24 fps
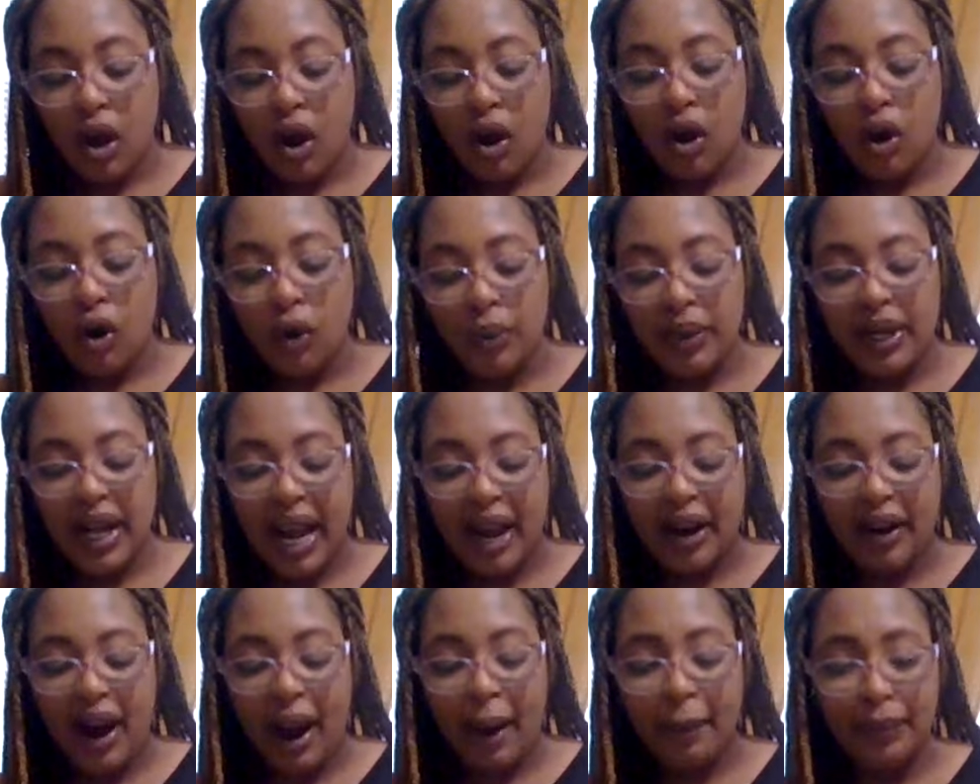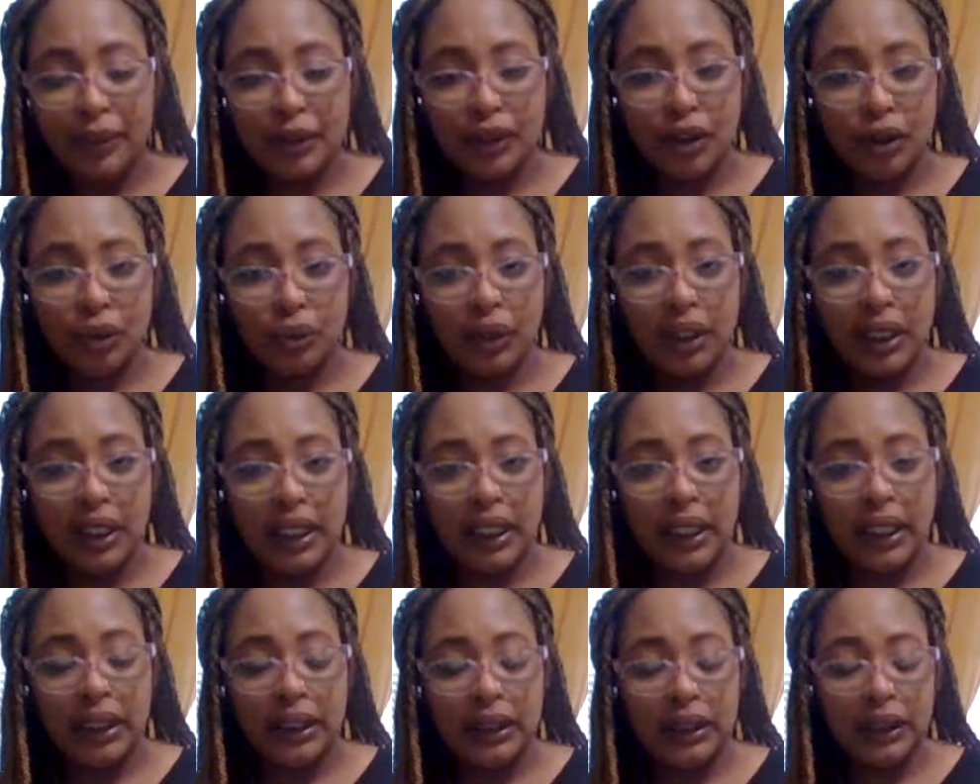Oh, we got here
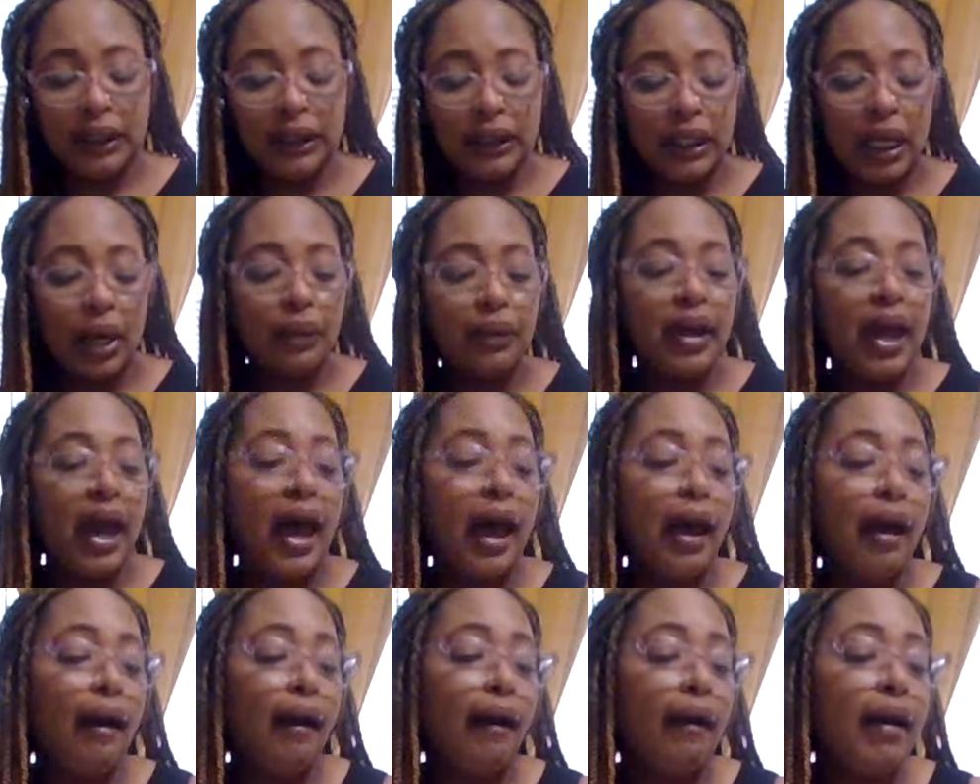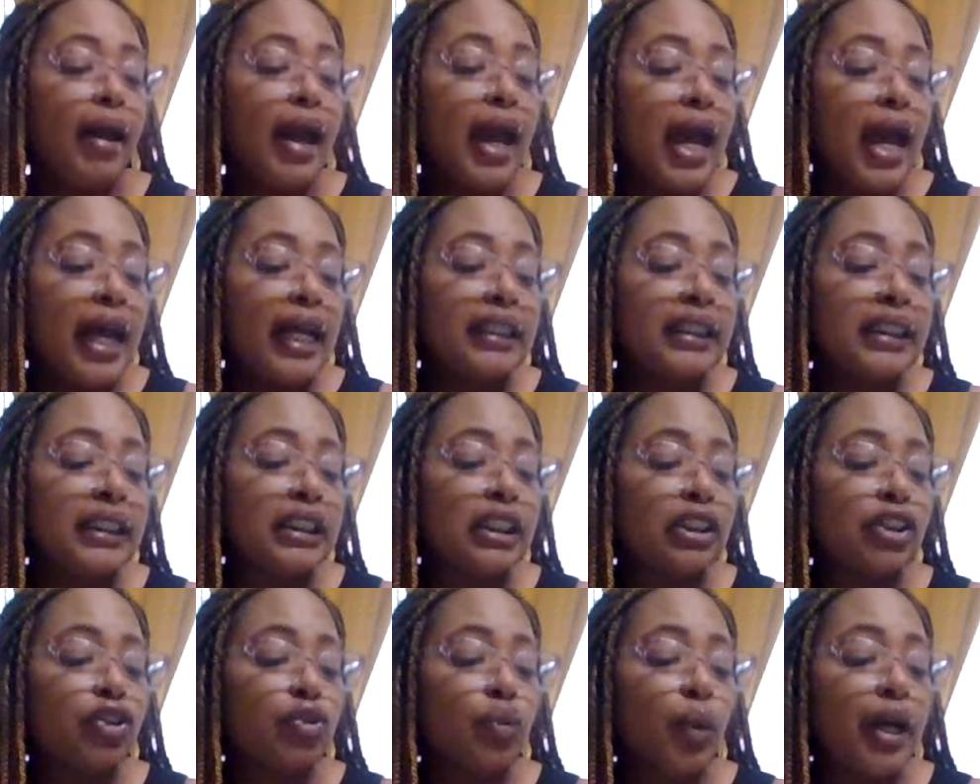opportunities. Okay, it says
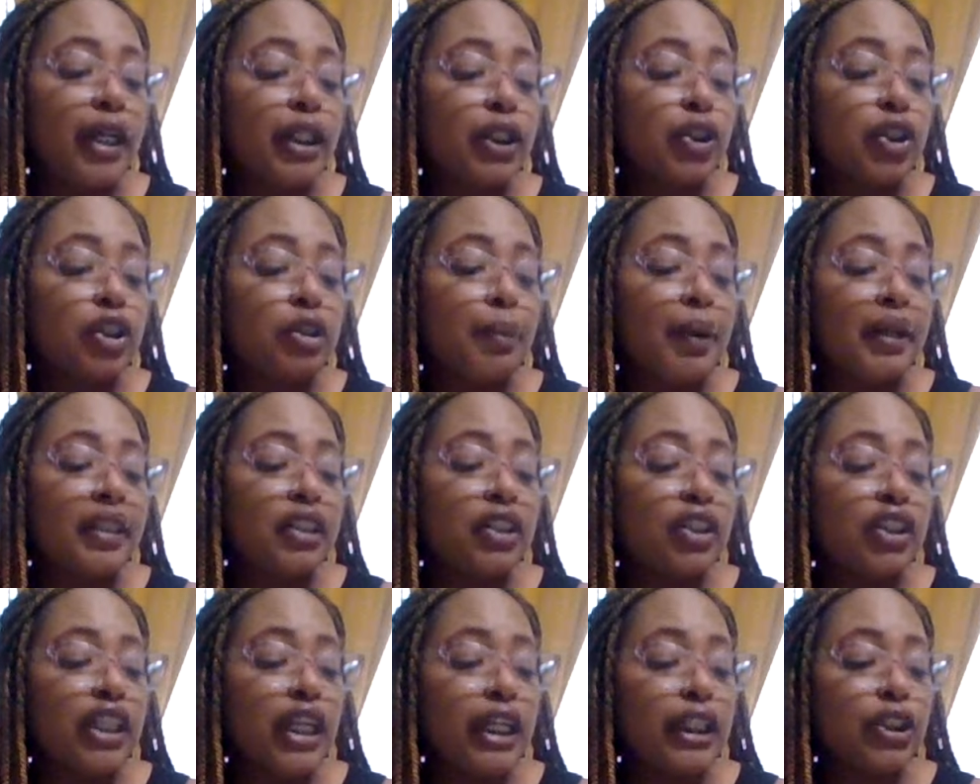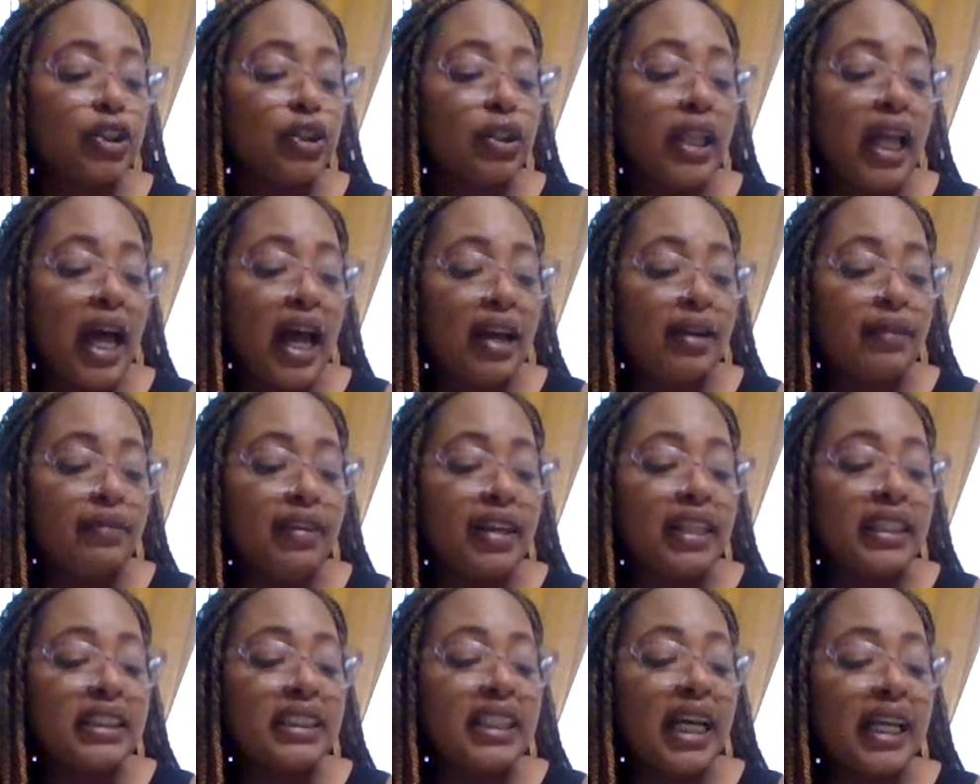a stranger is about to change your life.
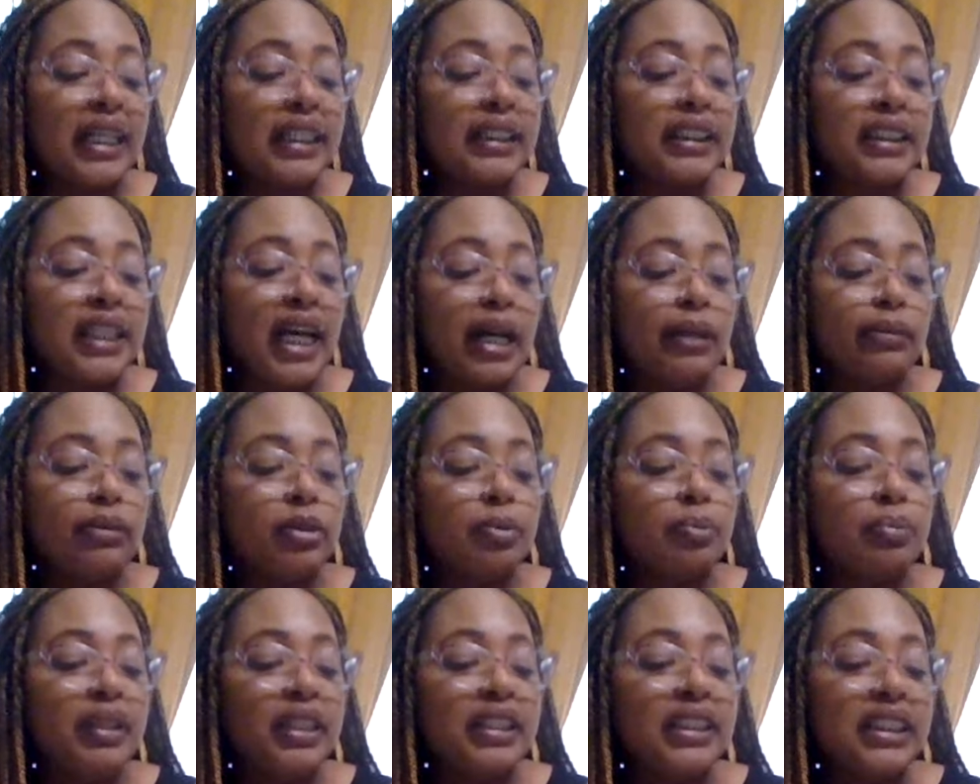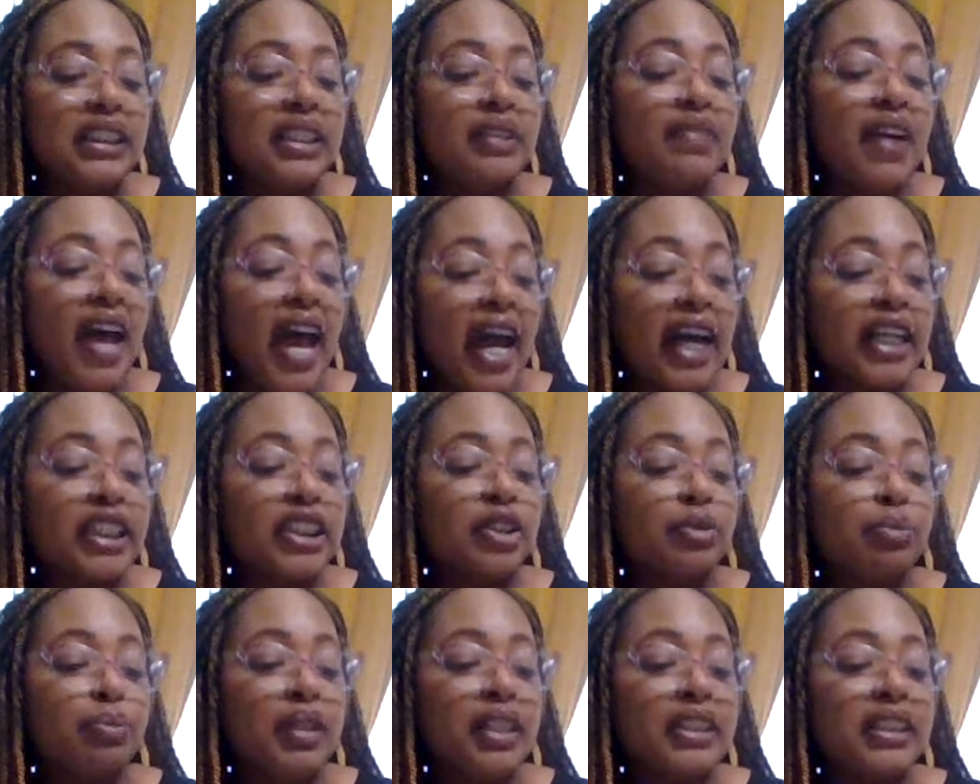Exciting times of plenty of
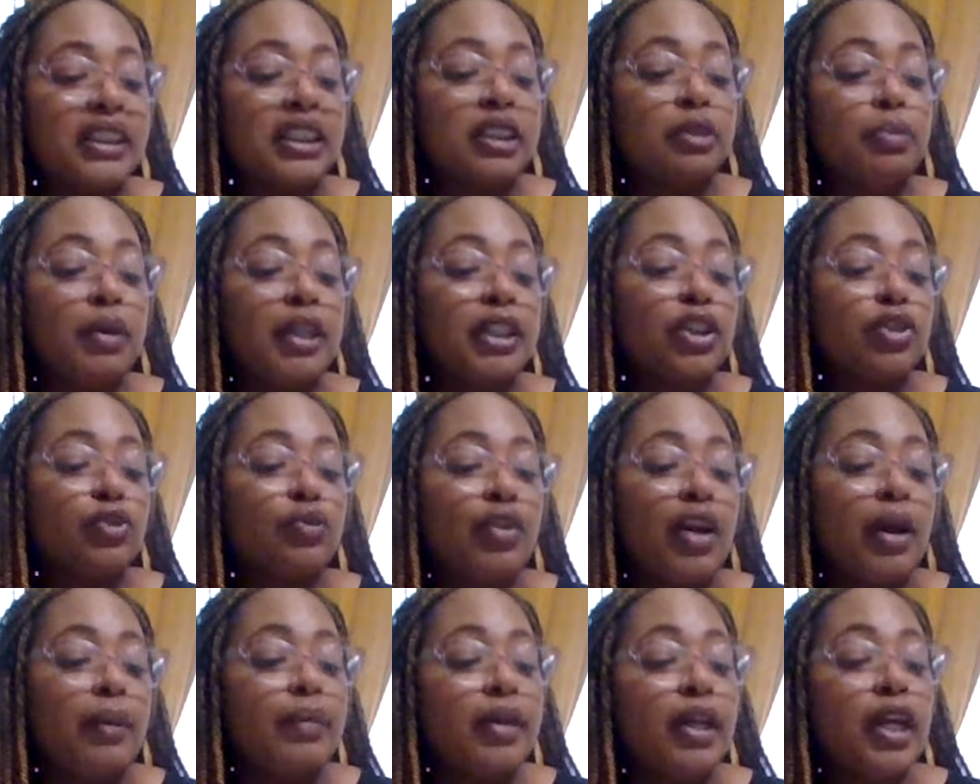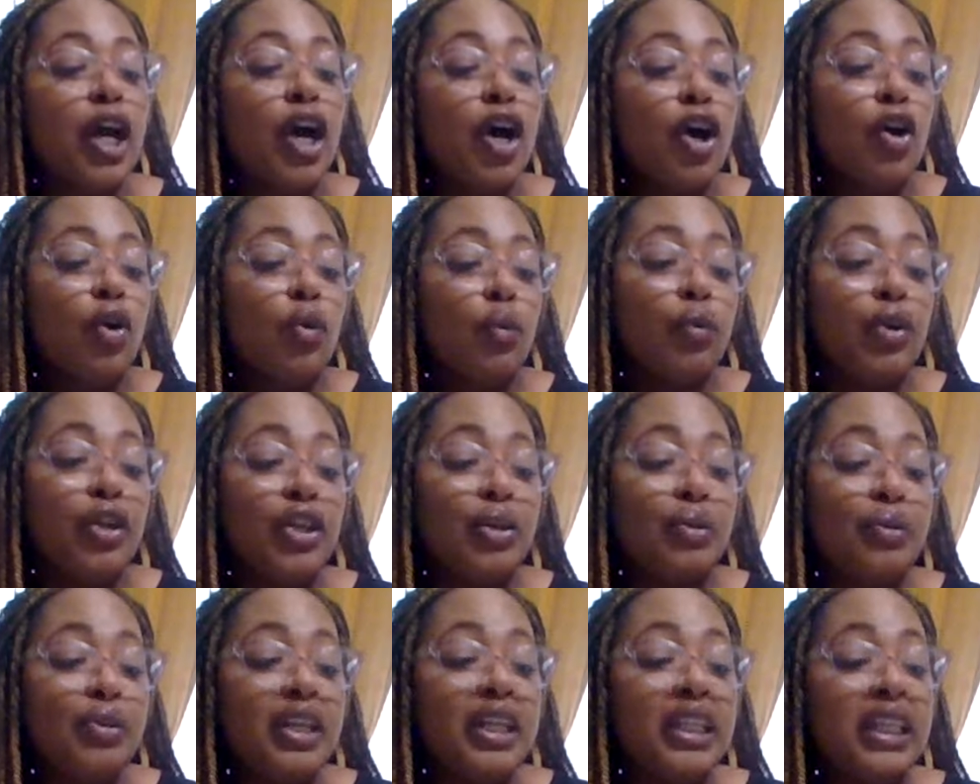action, plus a special family
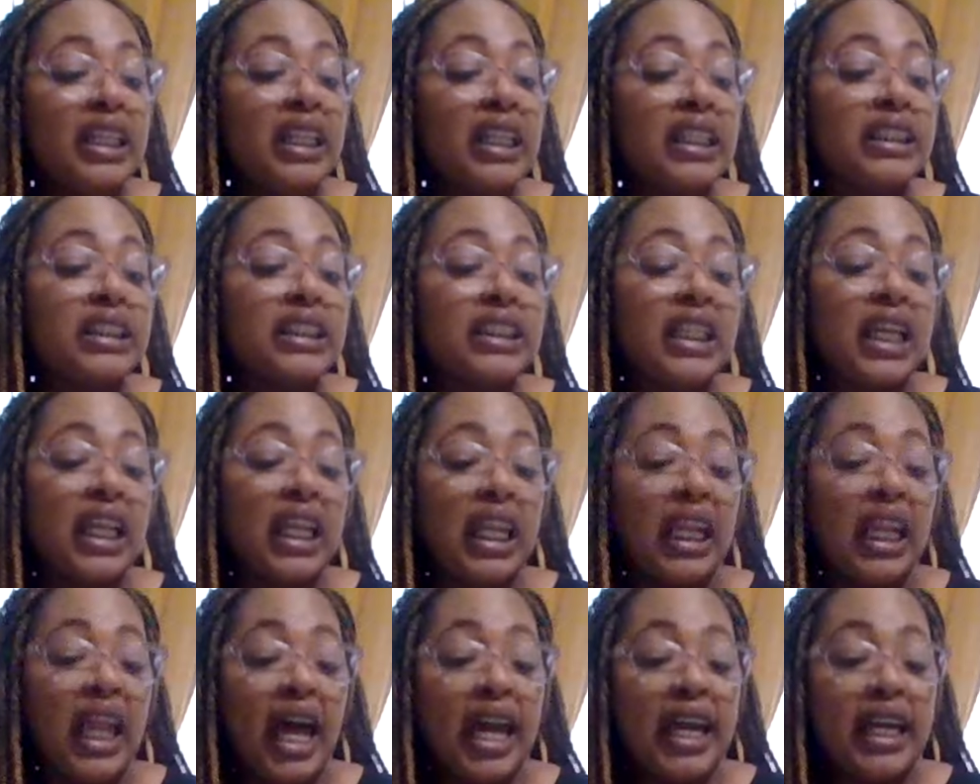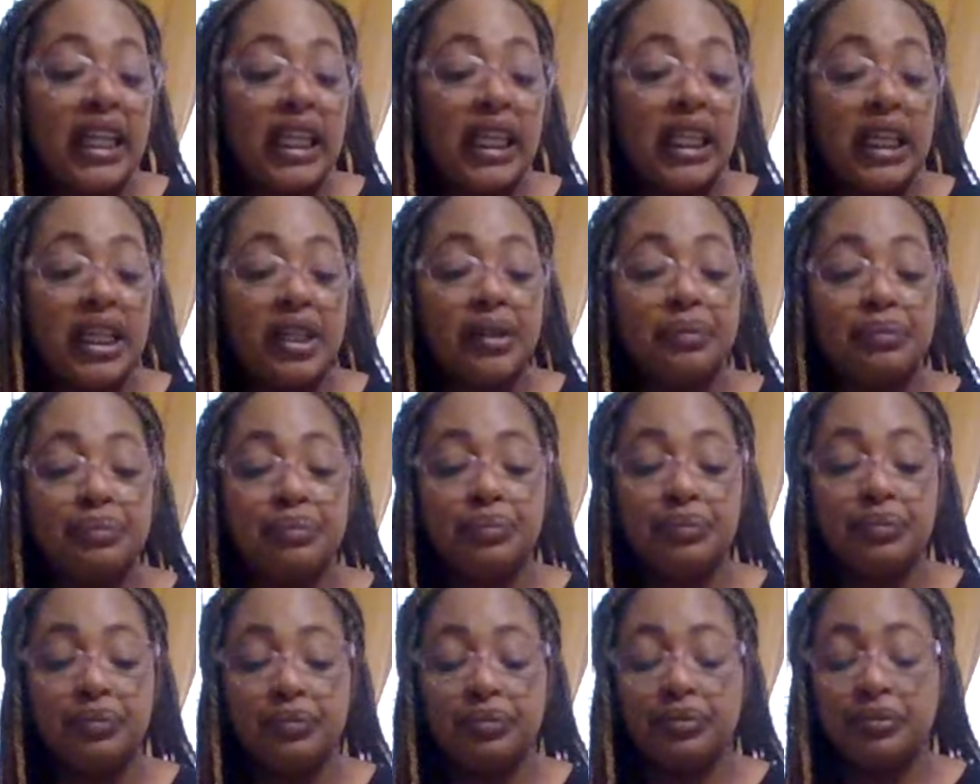reunion looks likely.
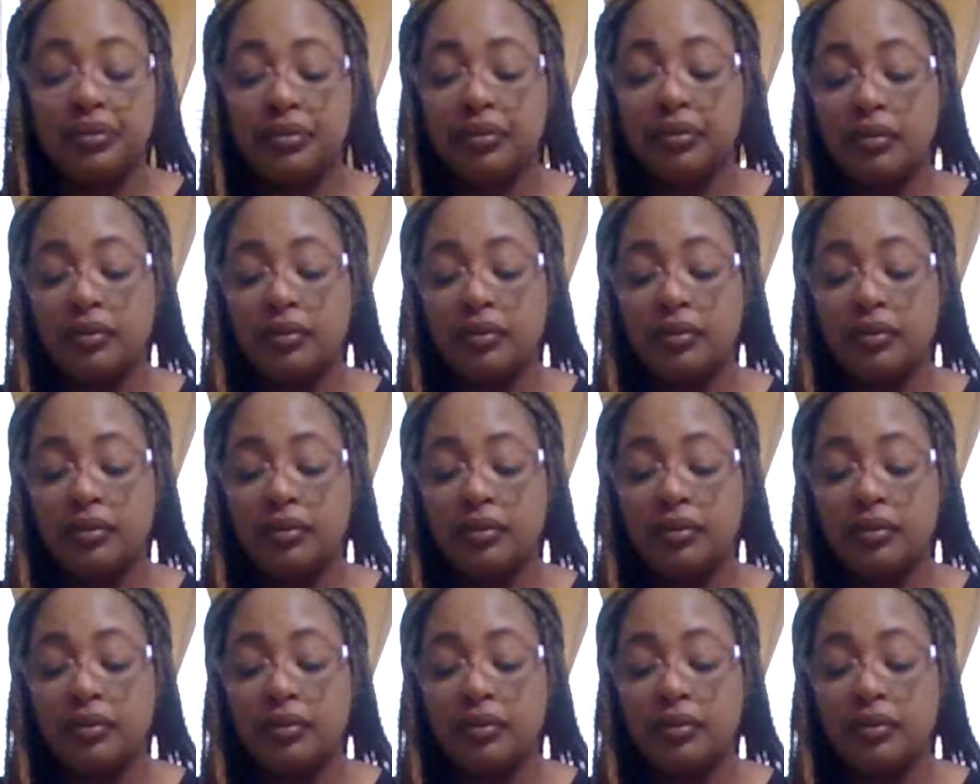Mm.